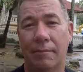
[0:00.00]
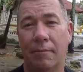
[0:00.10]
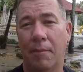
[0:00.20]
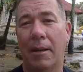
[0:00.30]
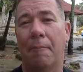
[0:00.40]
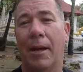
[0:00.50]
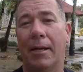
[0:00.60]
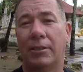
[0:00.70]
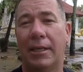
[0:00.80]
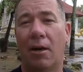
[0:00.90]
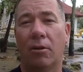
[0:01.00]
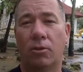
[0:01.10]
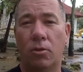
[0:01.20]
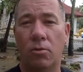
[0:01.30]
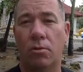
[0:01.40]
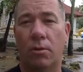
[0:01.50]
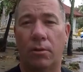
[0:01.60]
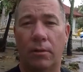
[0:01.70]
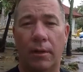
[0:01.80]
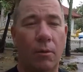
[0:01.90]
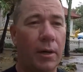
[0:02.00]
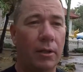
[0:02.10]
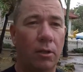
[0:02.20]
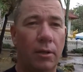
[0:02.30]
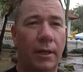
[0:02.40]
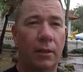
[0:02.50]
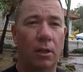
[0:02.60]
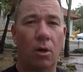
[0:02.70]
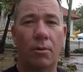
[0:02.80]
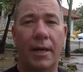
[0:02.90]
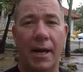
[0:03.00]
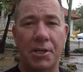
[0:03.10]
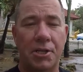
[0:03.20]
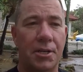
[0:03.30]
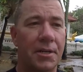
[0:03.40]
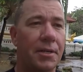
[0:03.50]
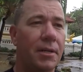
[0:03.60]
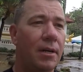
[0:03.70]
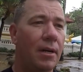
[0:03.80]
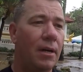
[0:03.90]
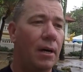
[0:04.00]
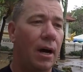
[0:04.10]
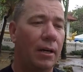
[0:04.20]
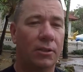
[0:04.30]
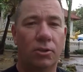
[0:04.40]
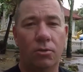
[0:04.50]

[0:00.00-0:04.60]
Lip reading: me and Paige get on Google and we look at the location, because